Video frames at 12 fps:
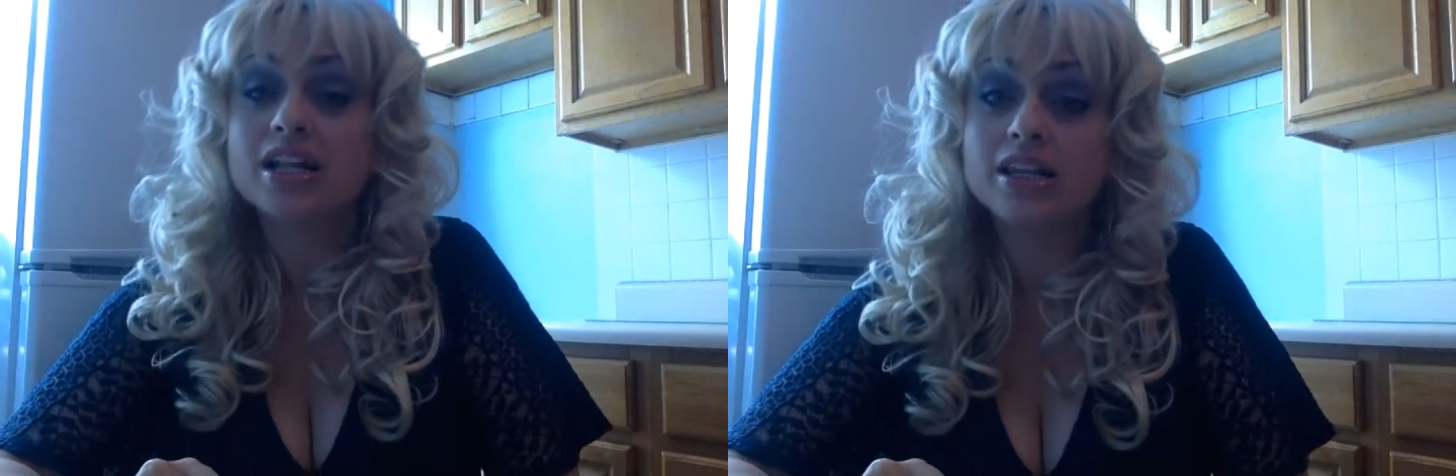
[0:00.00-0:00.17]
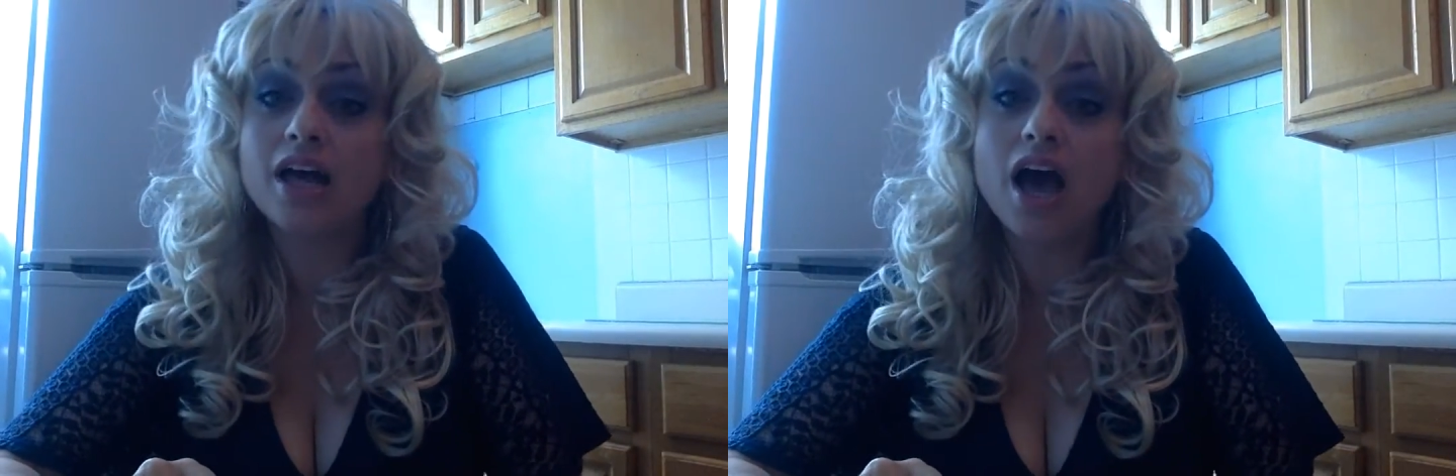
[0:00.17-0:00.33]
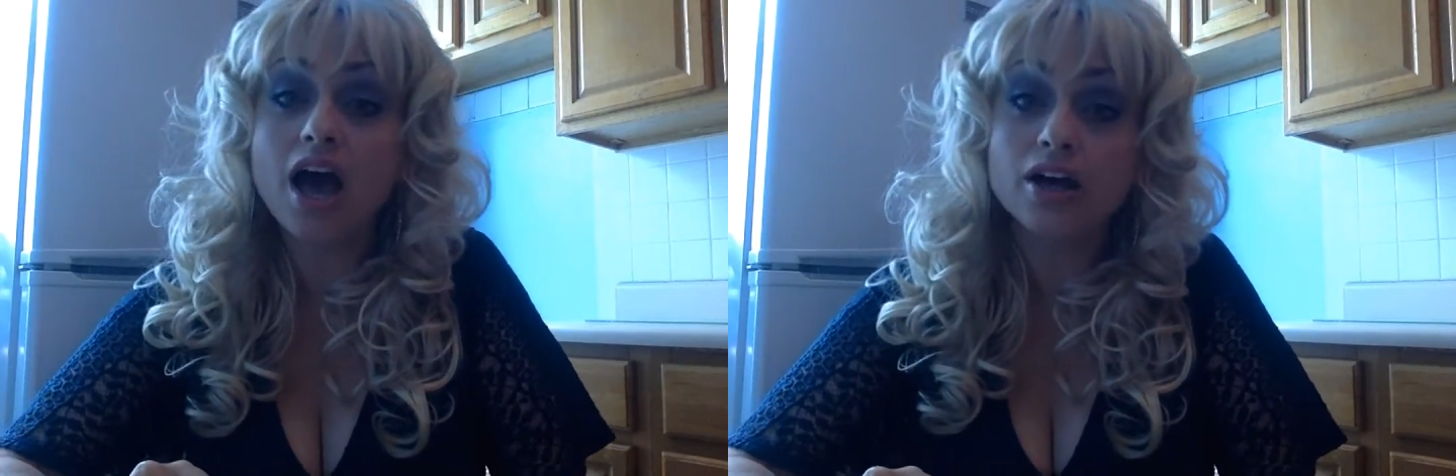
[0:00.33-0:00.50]

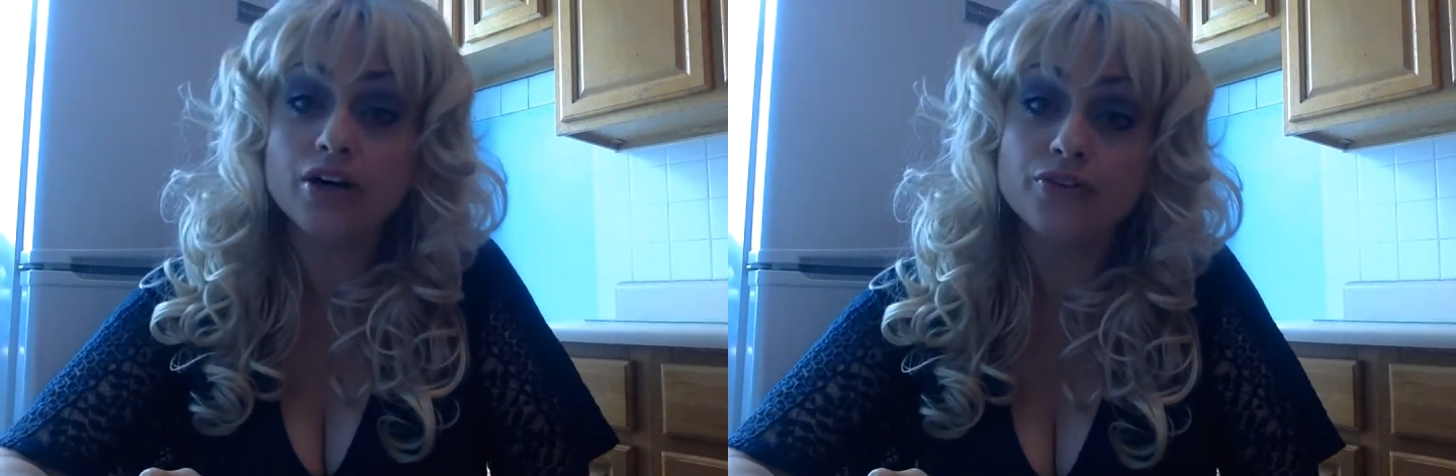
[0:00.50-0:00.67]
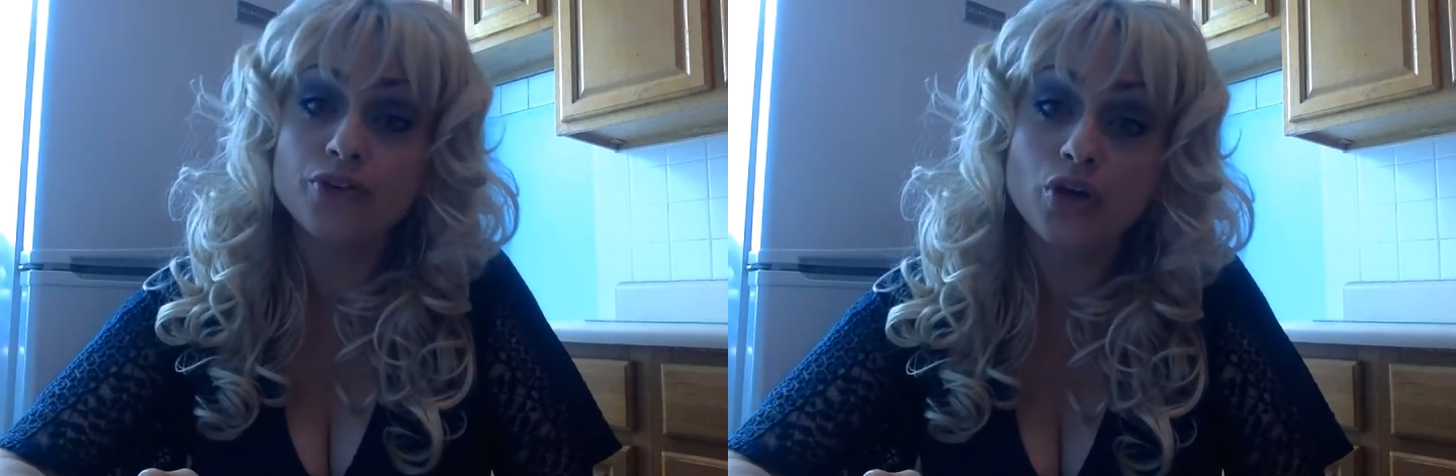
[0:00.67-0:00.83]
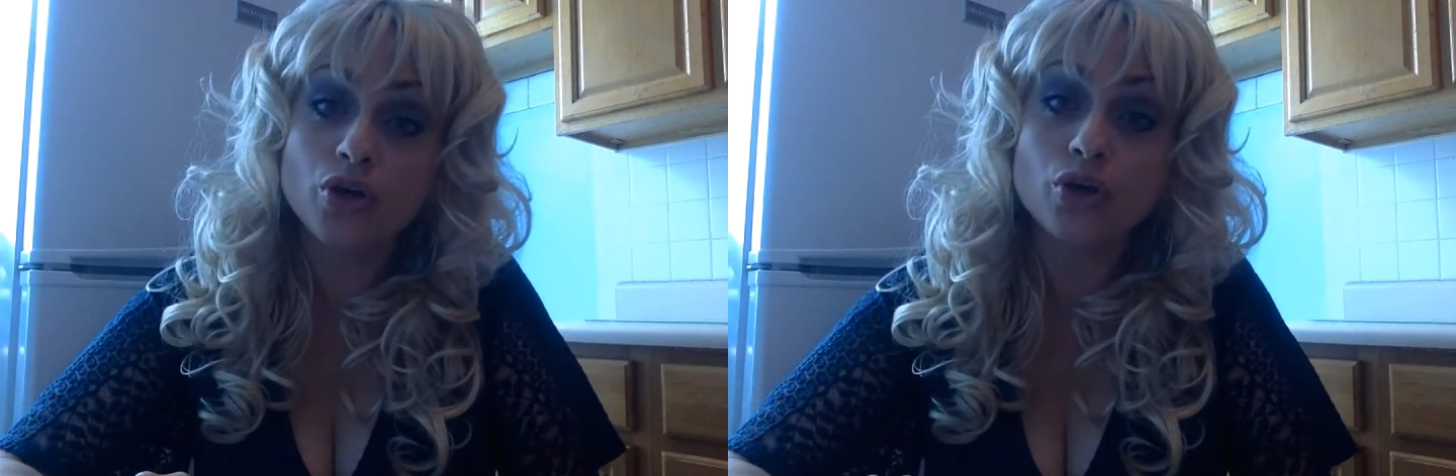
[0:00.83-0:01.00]

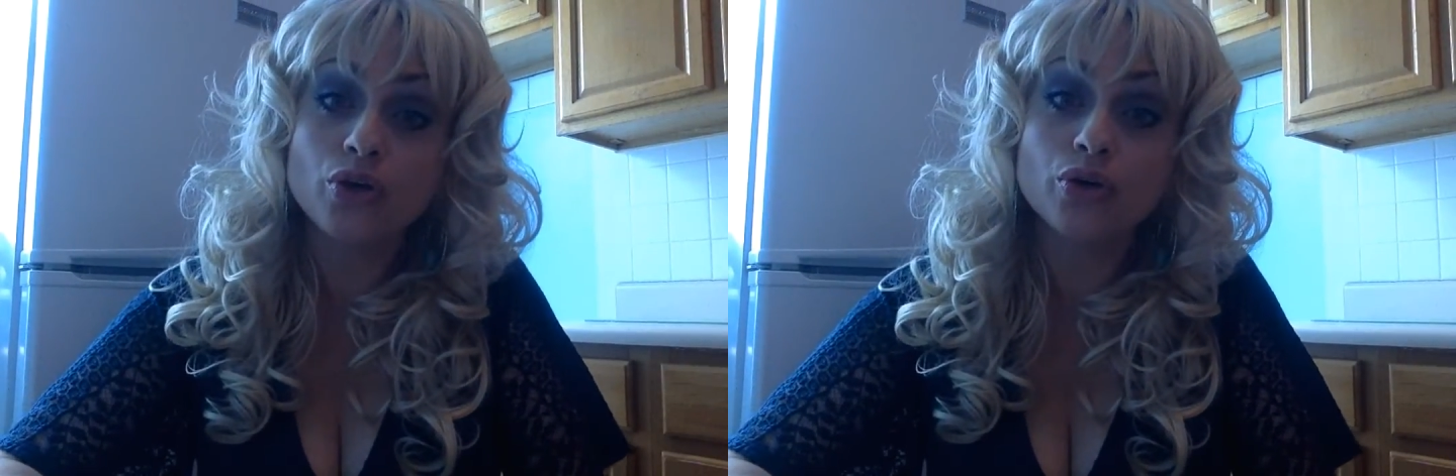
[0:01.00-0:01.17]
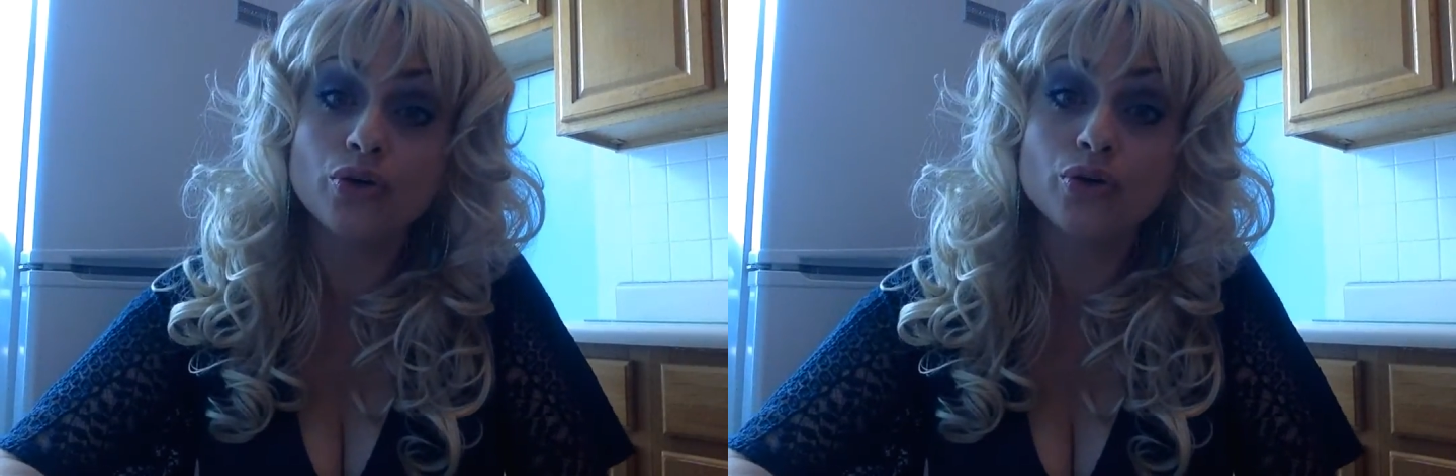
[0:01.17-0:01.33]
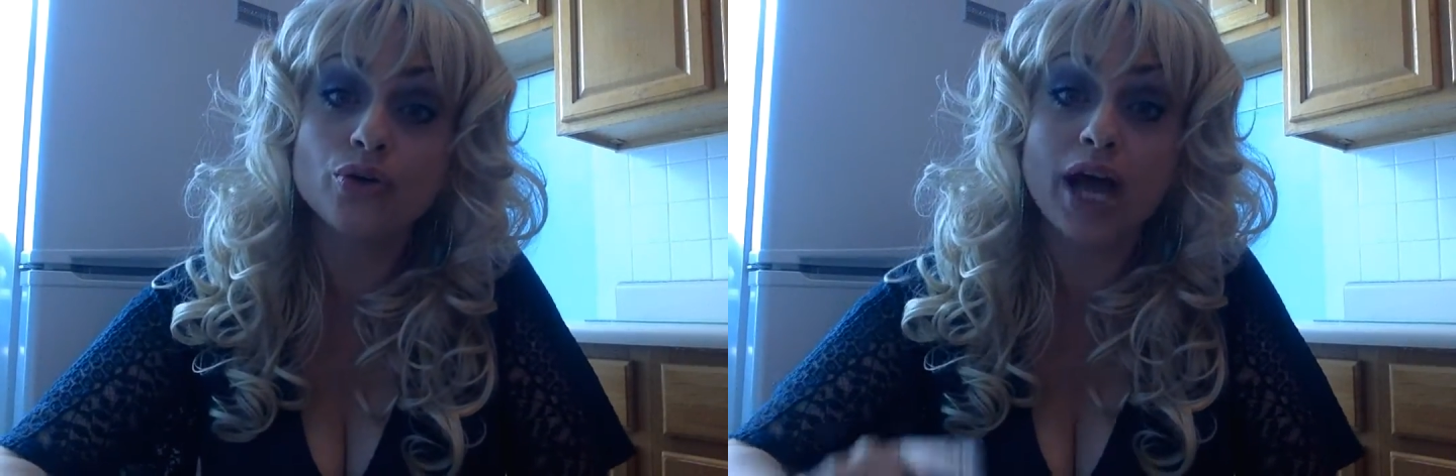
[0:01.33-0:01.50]
love
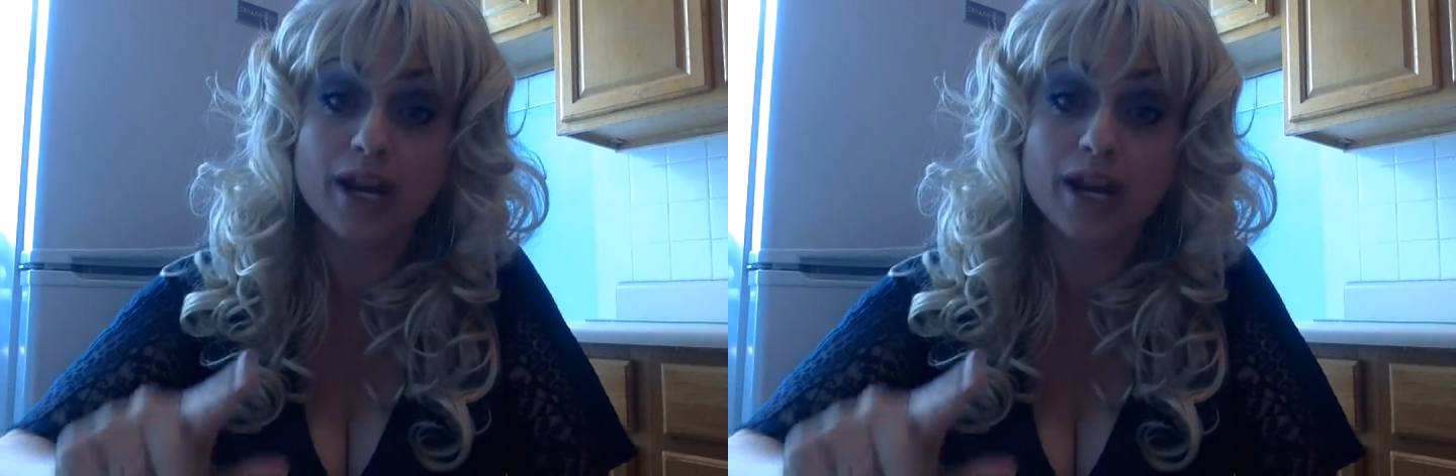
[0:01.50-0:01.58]
you.